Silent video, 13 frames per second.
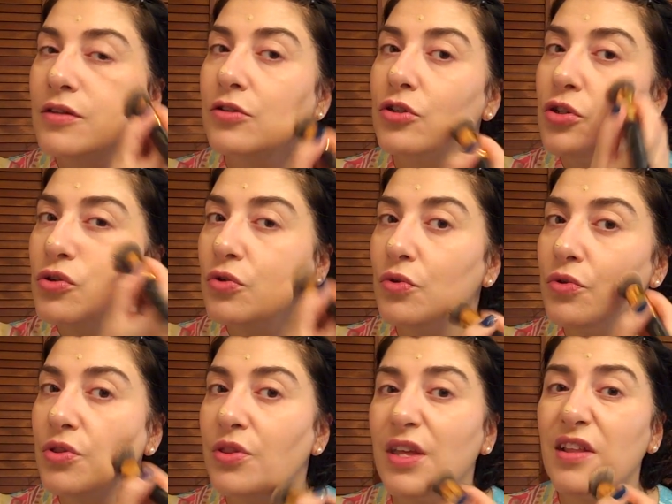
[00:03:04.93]
Two
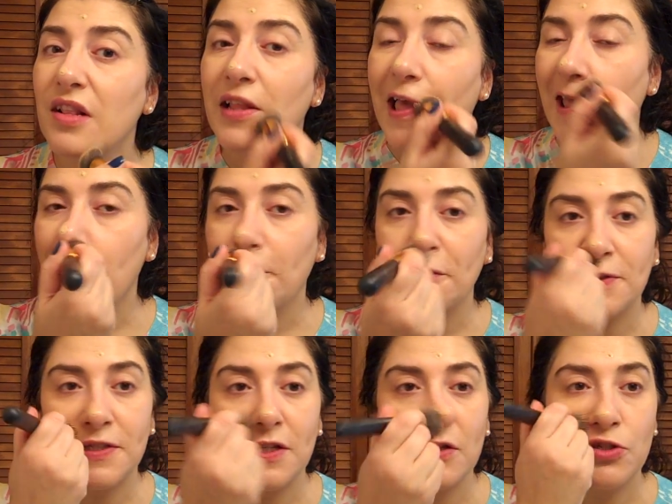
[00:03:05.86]
thin
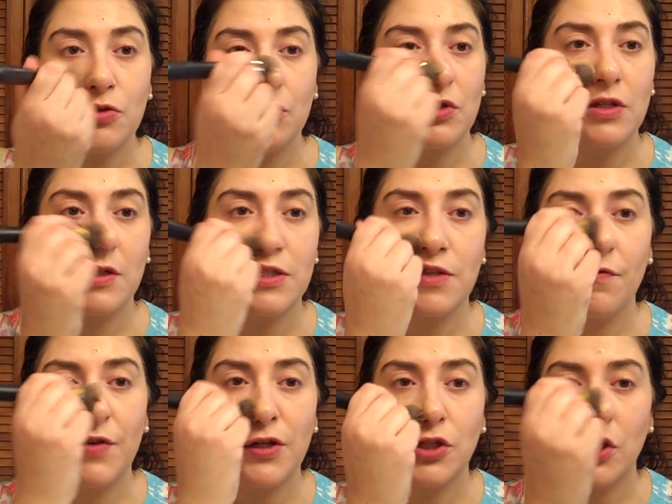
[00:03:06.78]
layers is usually
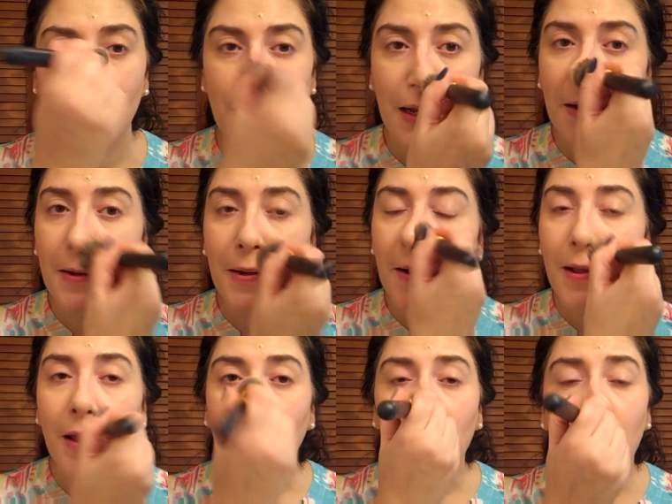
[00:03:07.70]
sufficient, and
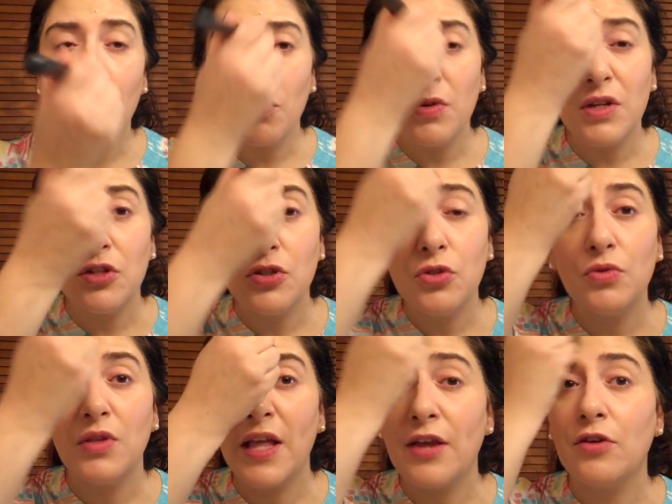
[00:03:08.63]
you don't need 2
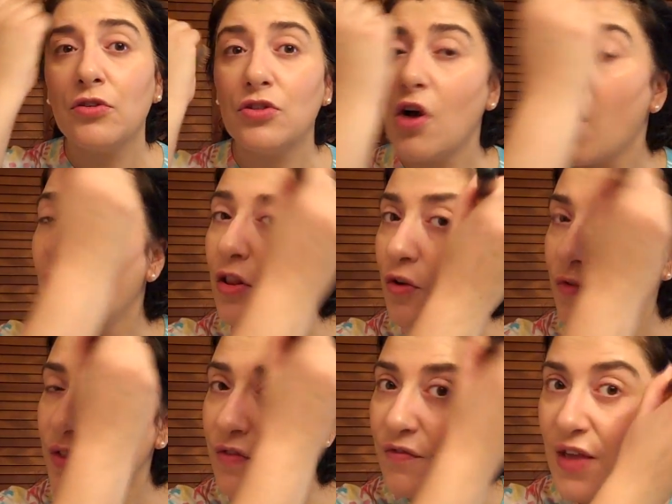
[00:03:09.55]
layers all over
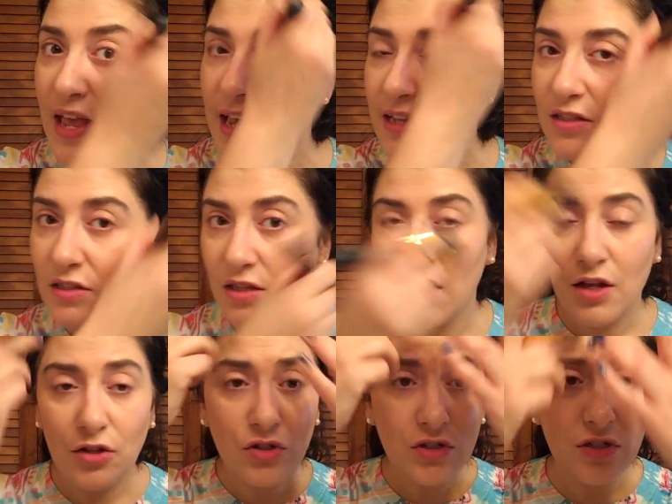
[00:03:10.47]
the face.
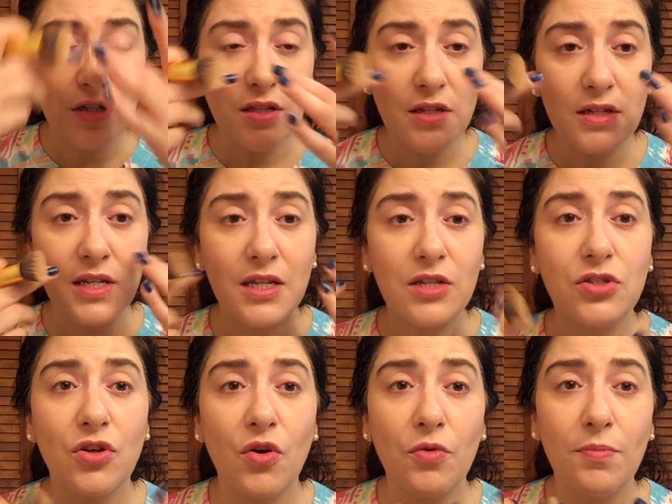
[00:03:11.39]
Just in the
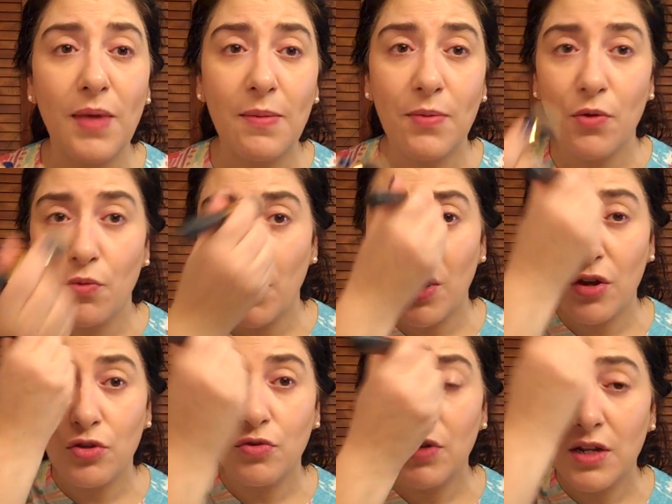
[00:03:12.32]
T-zone, maybe where
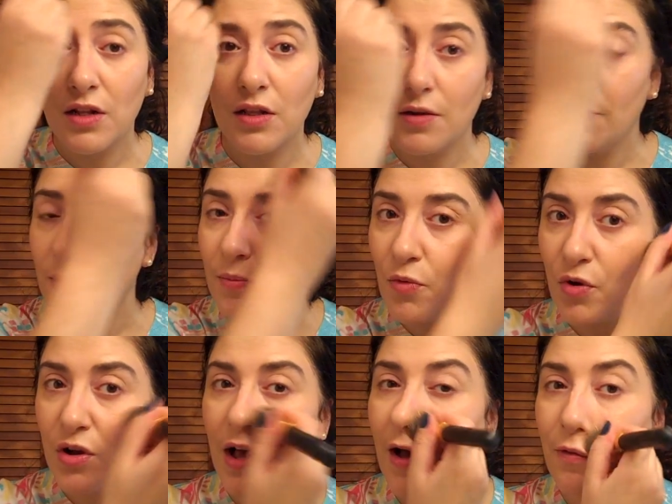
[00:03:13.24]
you need a little bit more
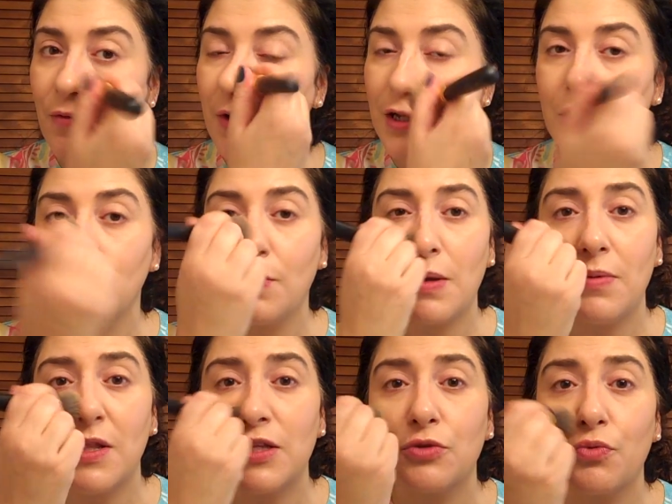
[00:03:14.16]
coverage,
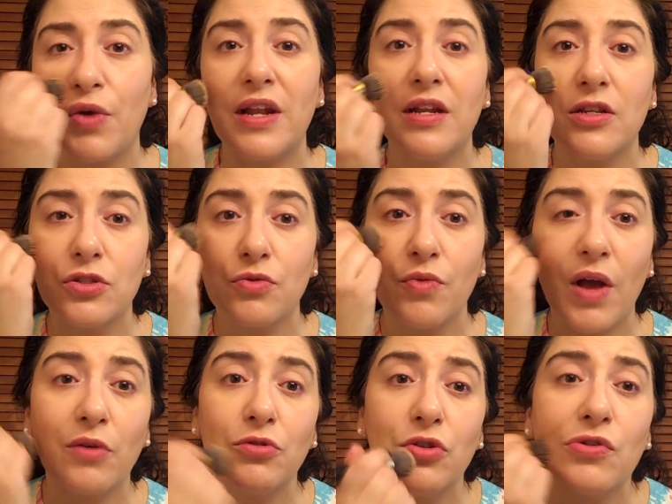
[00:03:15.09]
maybe there's redness
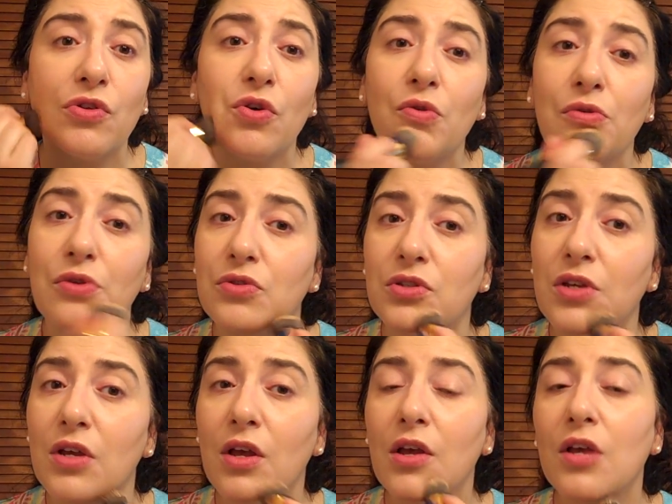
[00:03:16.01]
around your nose,
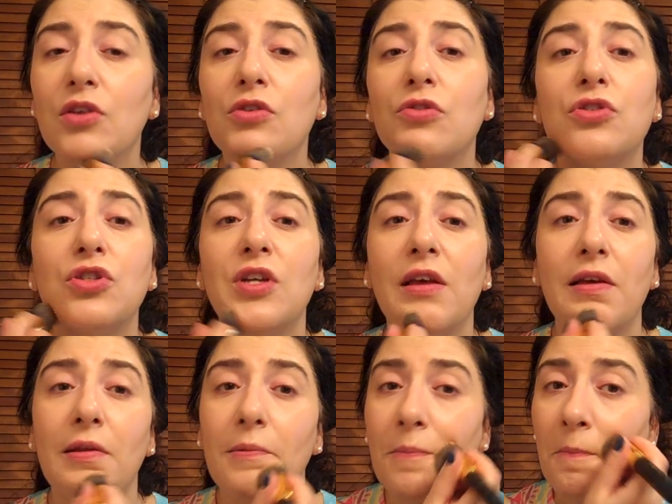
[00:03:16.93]
your
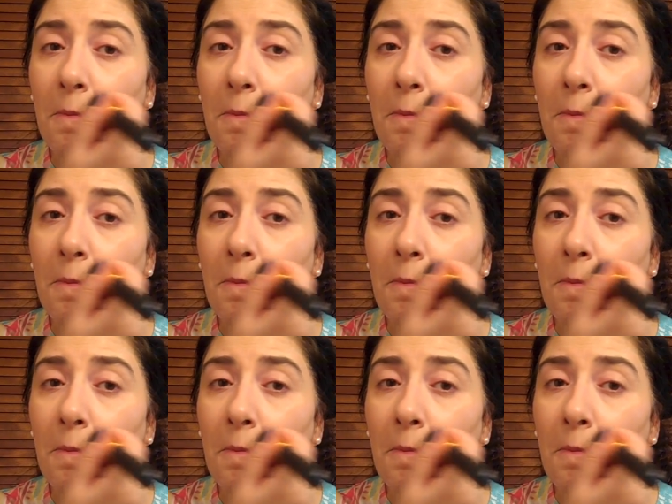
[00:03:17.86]
chin.